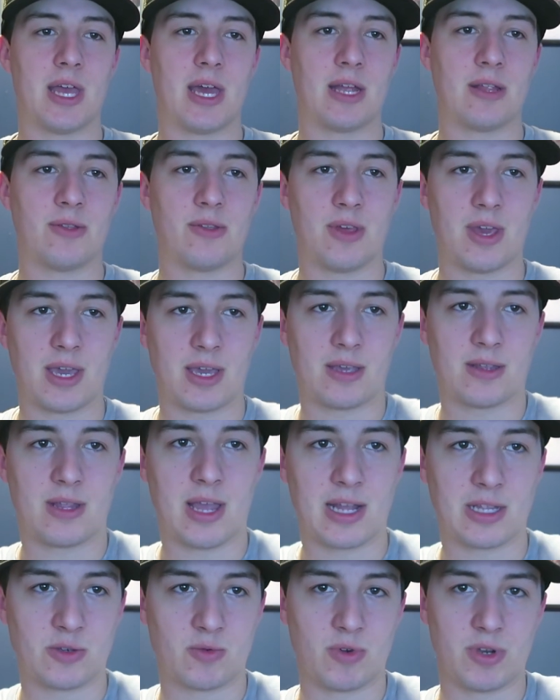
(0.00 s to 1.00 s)
that and think
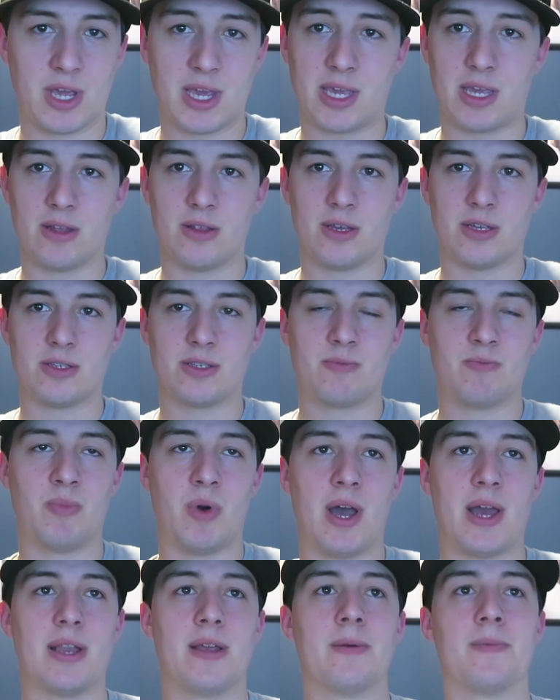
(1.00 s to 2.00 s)
that's ridiculous,
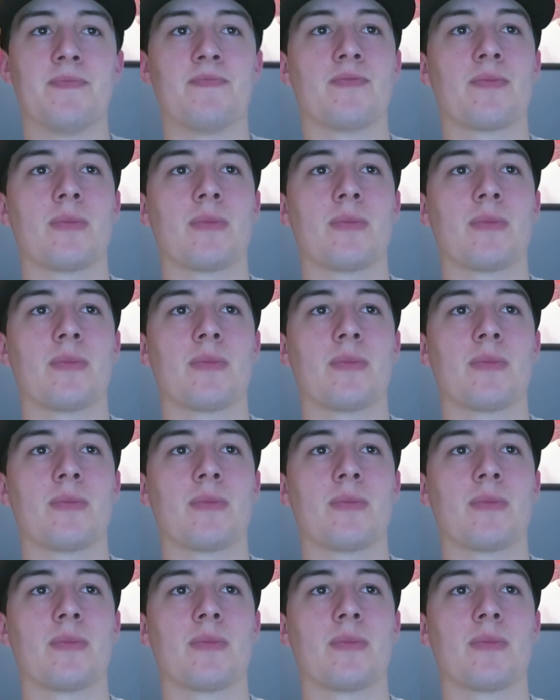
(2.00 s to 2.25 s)
but